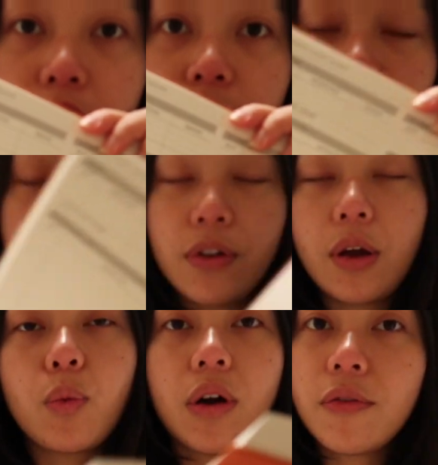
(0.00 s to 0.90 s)
useful.
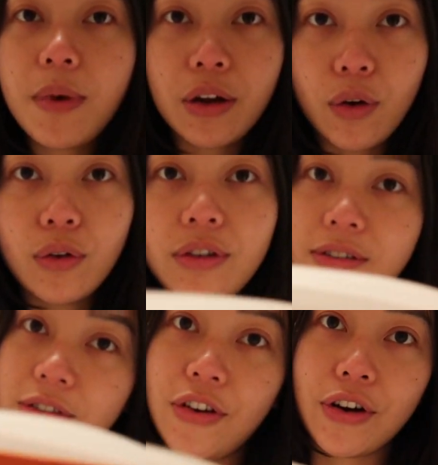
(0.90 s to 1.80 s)
Like one of my goals
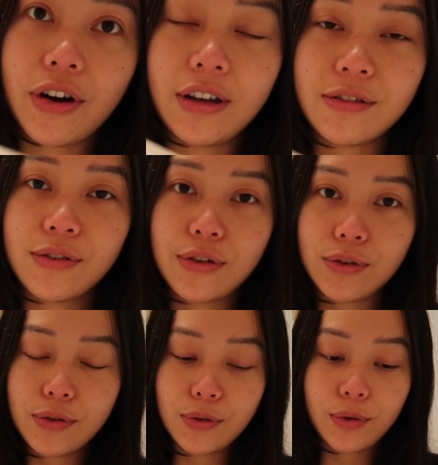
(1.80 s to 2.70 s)
this year is
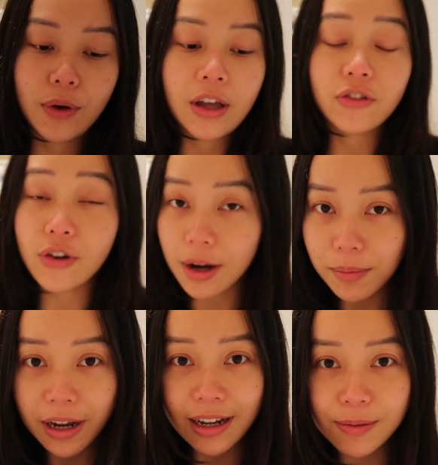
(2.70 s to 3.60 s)
to track
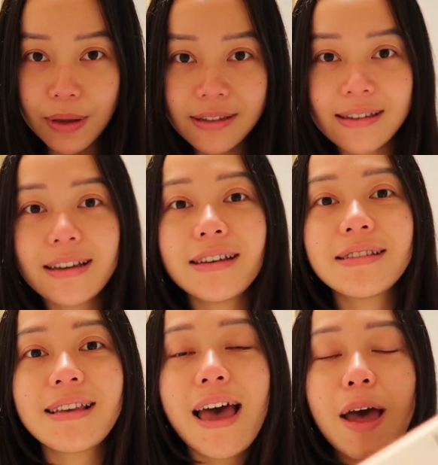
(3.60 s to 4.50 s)
my
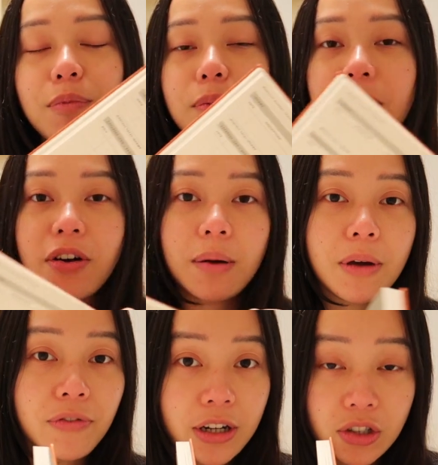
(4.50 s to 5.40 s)
expenses and be better at
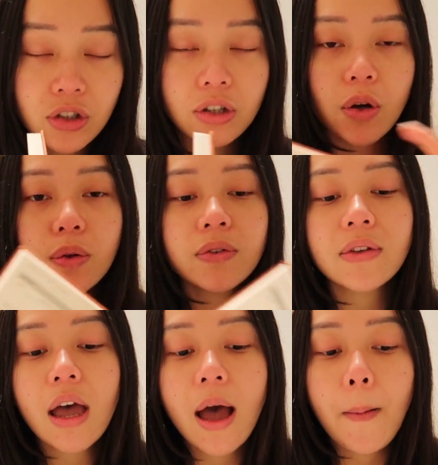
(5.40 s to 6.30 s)
my financial
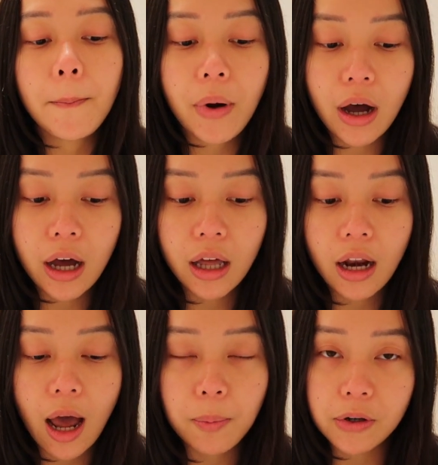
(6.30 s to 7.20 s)
goals.
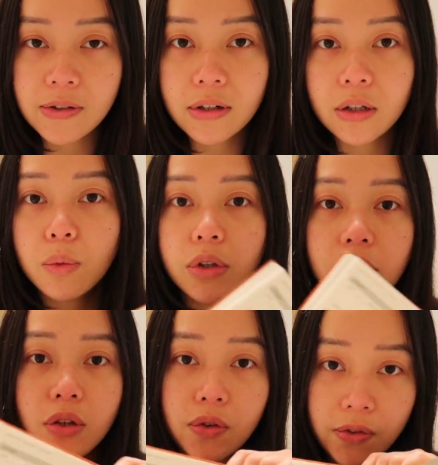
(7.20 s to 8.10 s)
But I personally
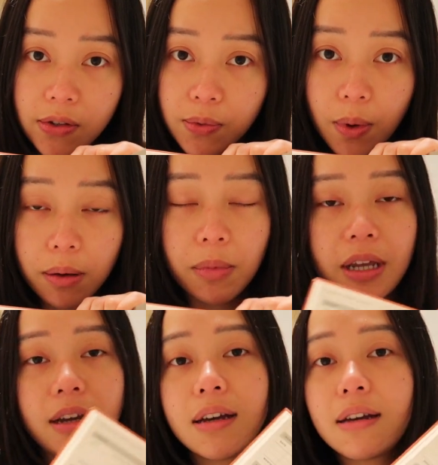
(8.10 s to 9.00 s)
wouldn't use this one
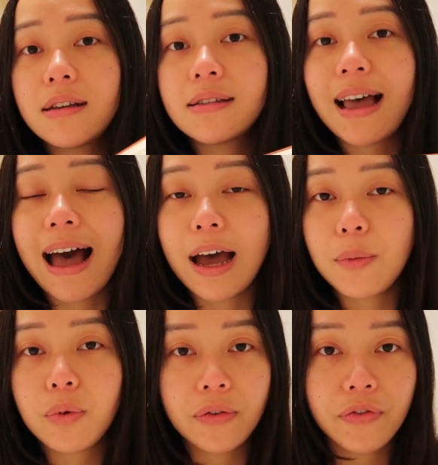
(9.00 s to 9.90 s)
because I
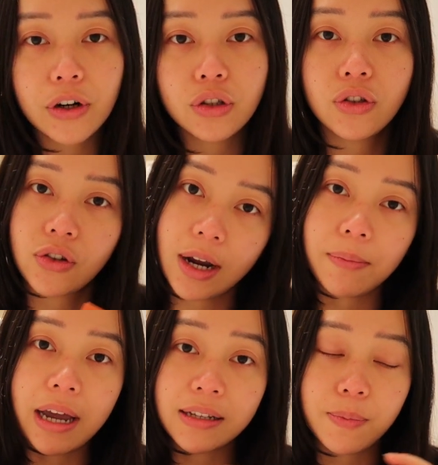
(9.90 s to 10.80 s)
prefer to track
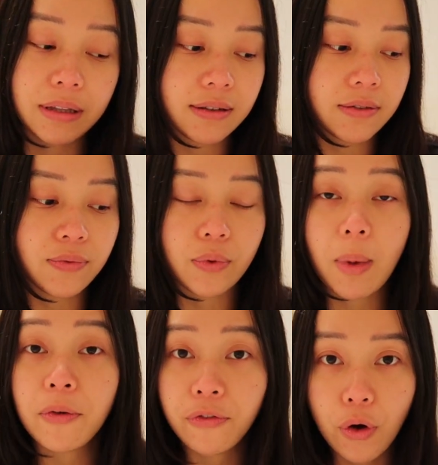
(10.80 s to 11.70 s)
my expenses through
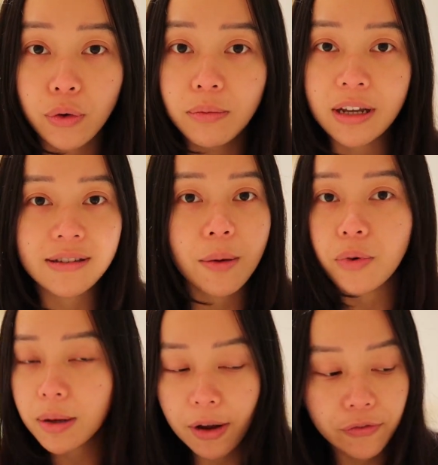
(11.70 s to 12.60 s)
my phone because I
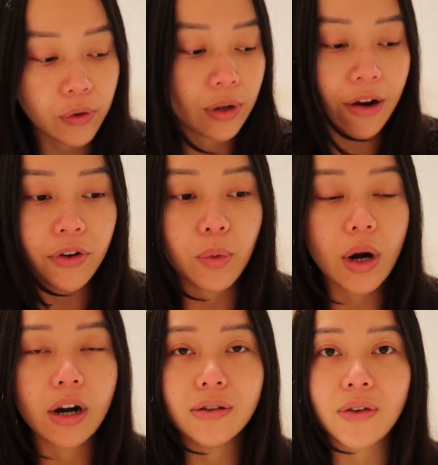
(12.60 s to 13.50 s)
bring my phone
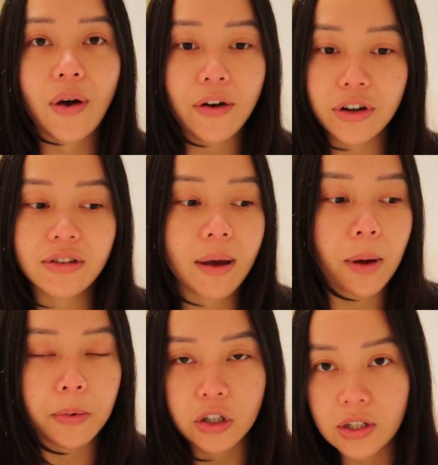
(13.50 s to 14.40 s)
everywhere. So every time
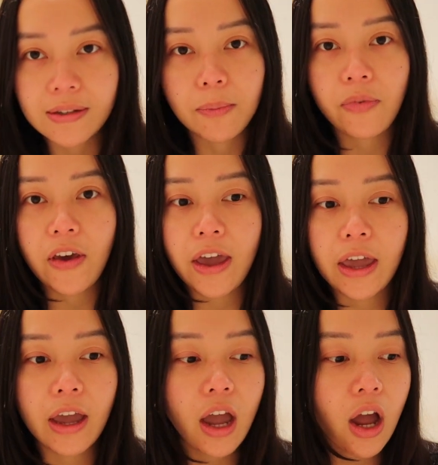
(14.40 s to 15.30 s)
I purchase
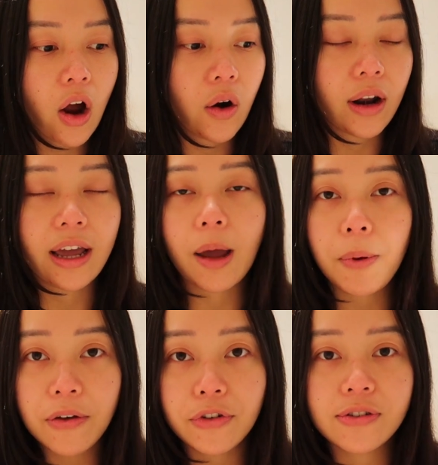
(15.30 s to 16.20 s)
something or like I
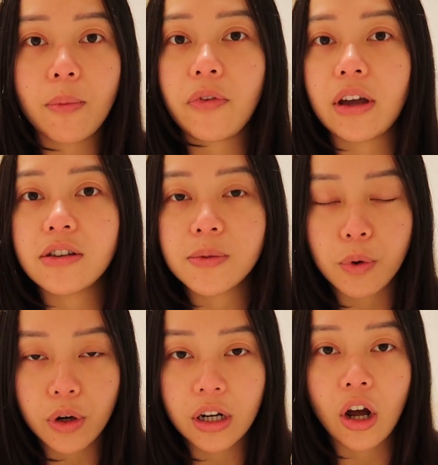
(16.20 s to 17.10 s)
pay for something, I just
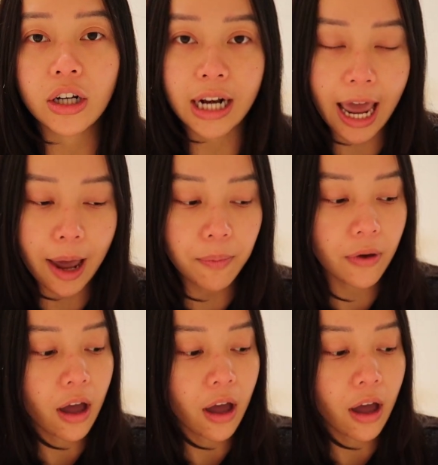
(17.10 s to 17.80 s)
put it on an app.